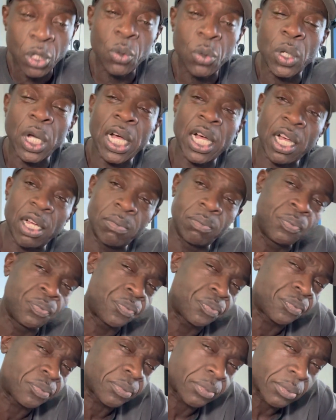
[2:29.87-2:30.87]

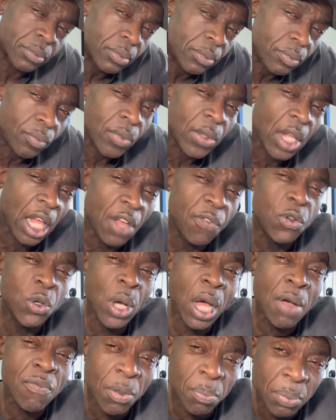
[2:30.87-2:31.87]

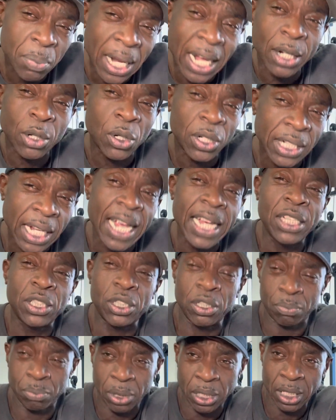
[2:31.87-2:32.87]
have a black on
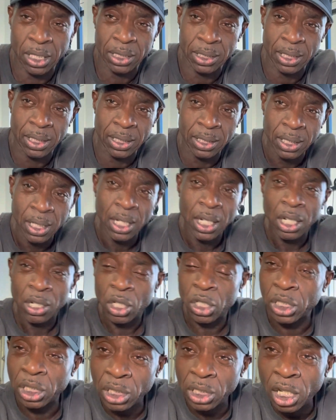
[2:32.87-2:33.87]
Asian person,
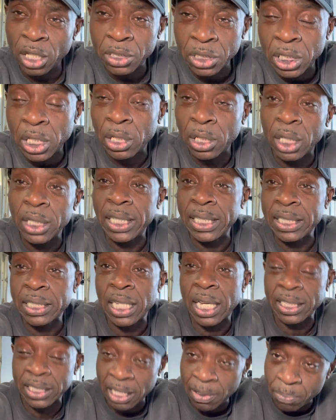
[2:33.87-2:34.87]
because a lot of these
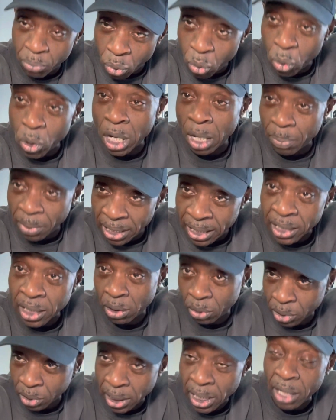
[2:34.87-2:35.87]
guys, they're brought up in
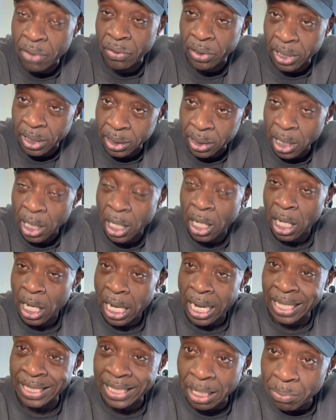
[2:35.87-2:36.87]
those areas,
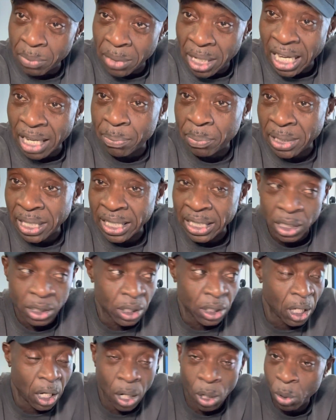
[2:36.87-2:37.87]
and they might be
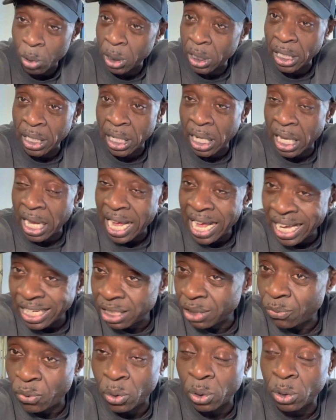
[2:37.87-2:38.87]
only a
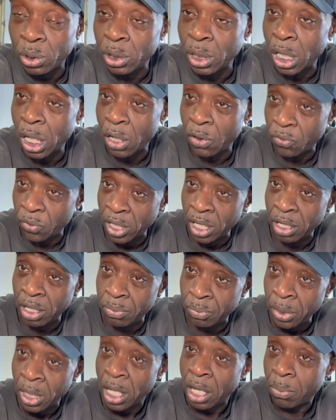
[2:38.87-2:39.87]
handful of
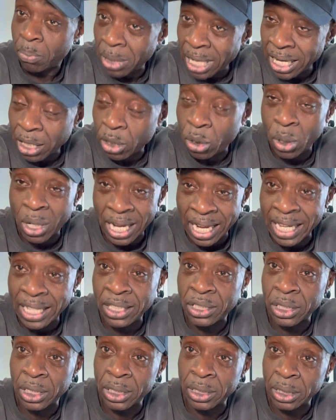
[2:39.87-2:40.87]
black or
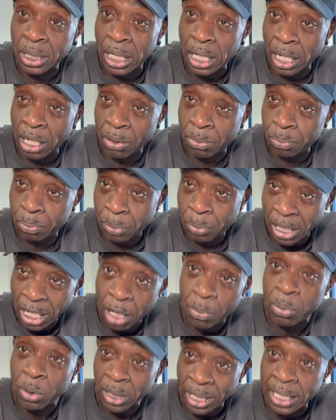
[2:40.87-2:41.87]
Asian
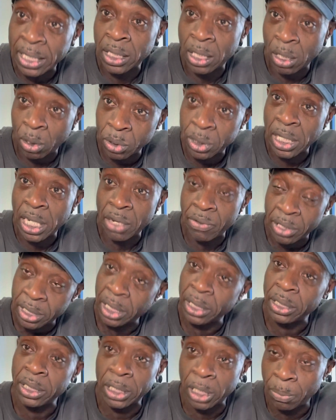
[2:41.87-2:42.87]
people in those areas,
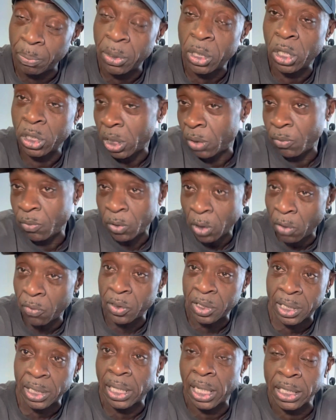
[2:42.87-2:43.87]
and because
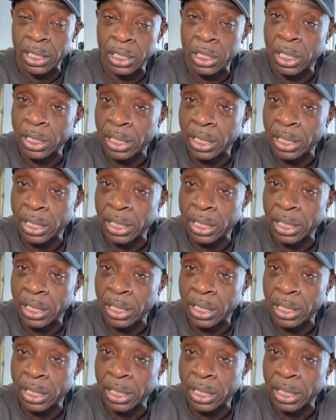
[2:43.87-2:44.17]
obviously they